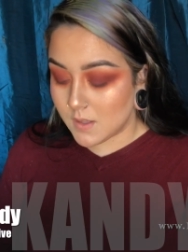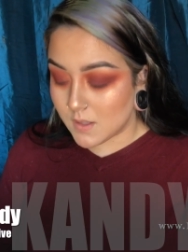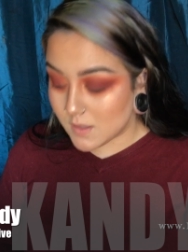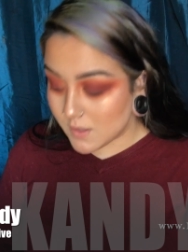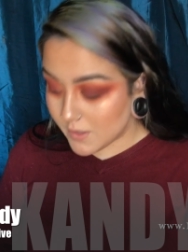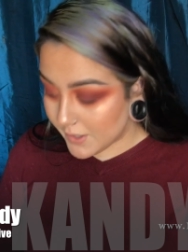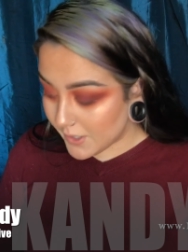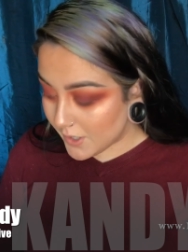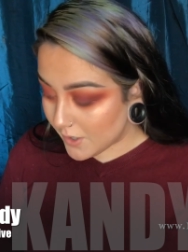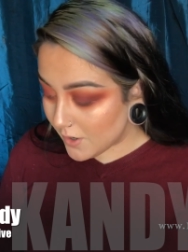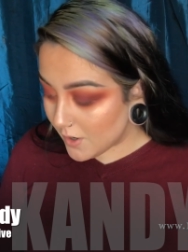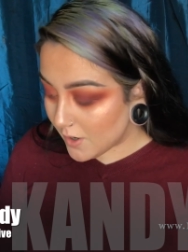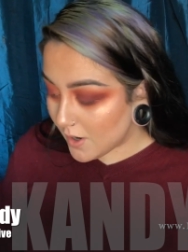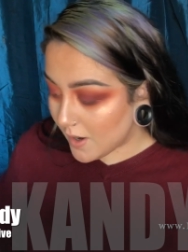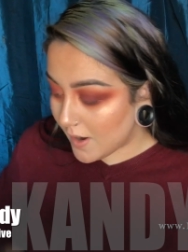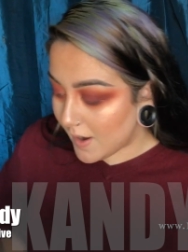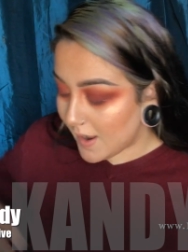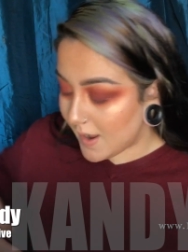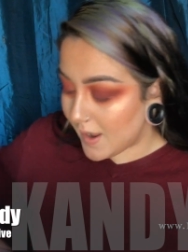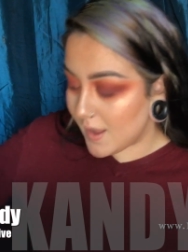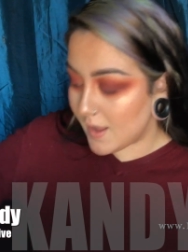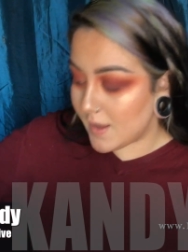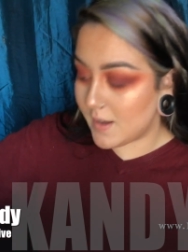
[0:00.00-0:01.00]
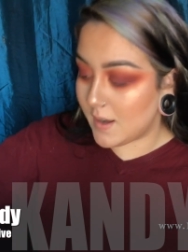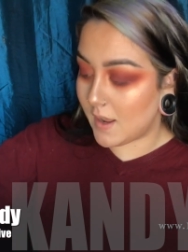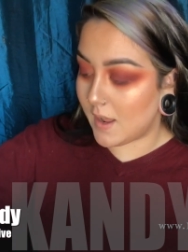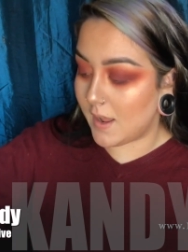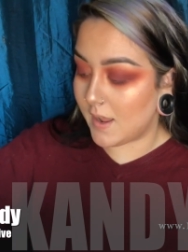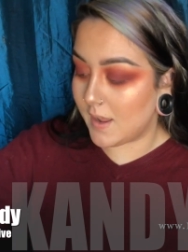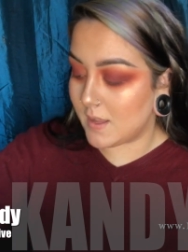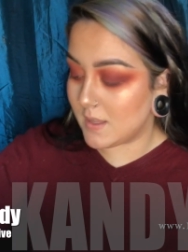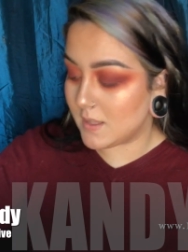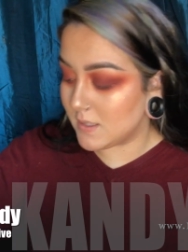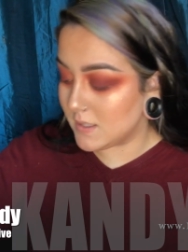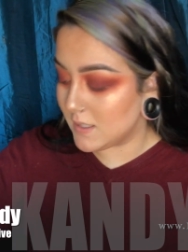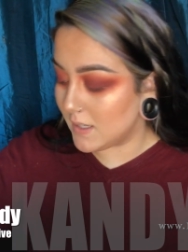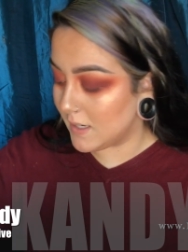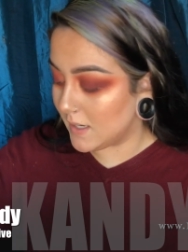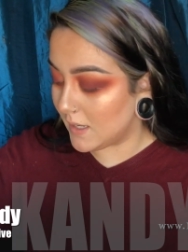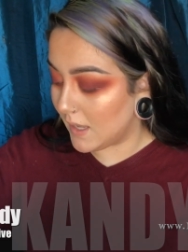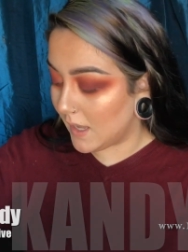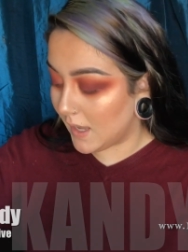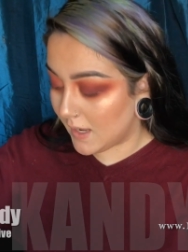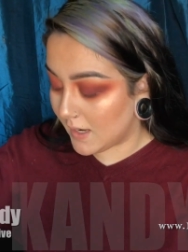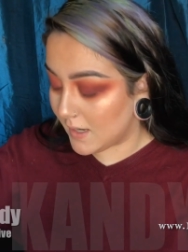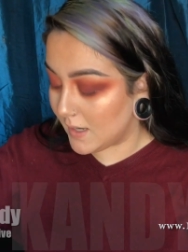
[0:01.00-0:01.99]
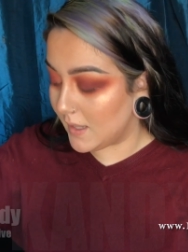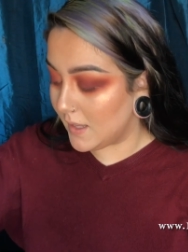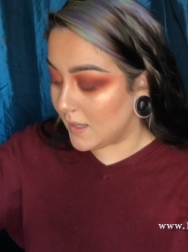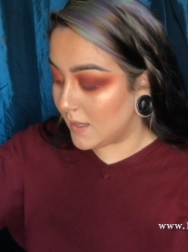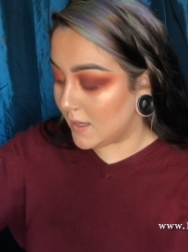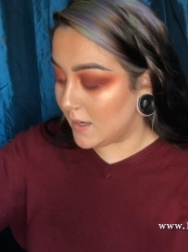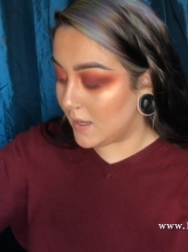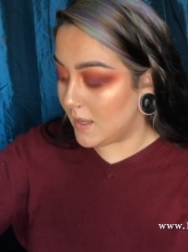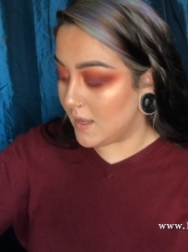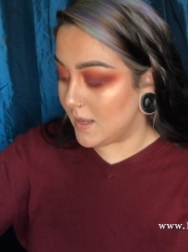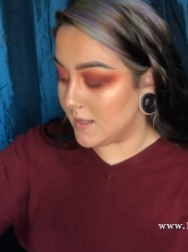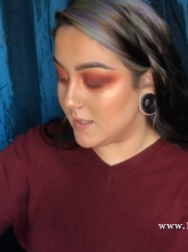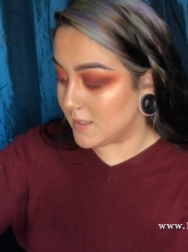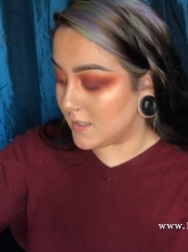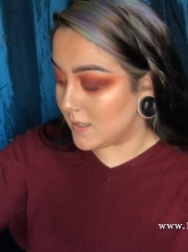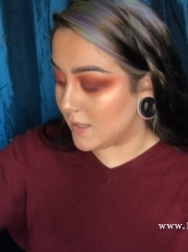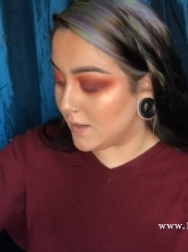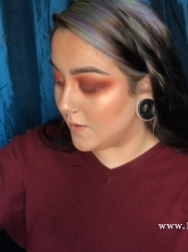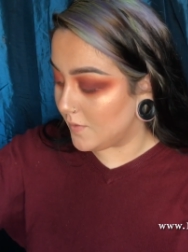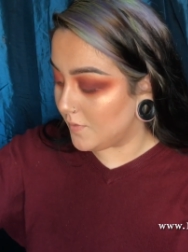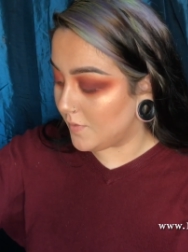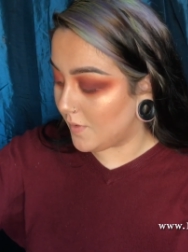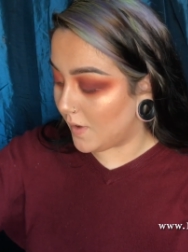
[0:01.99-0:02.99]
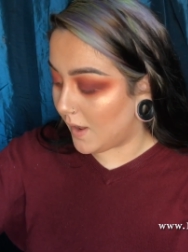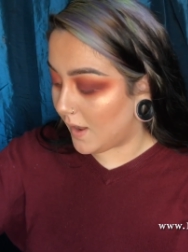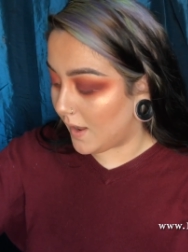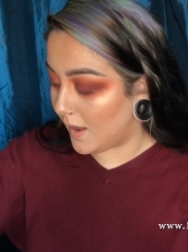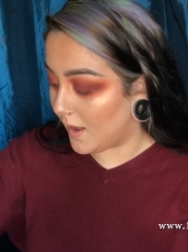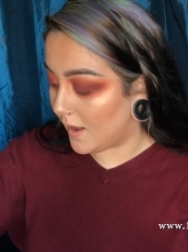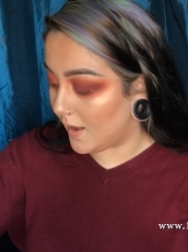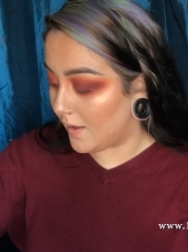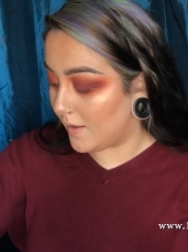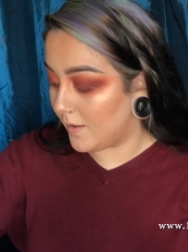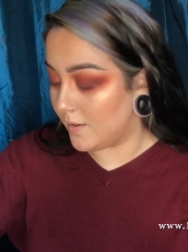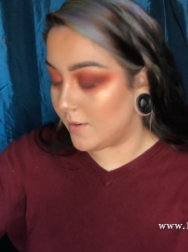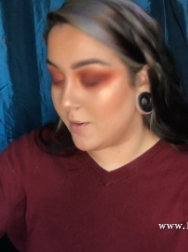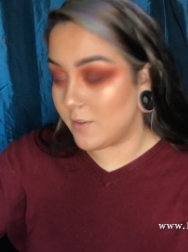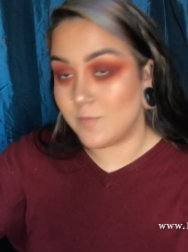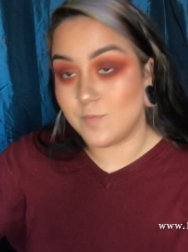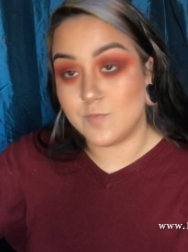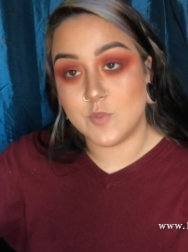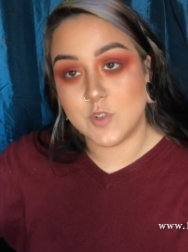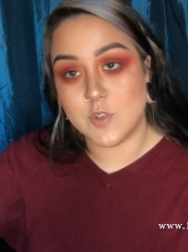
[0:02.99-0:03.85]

glitter and eye candy adhesive and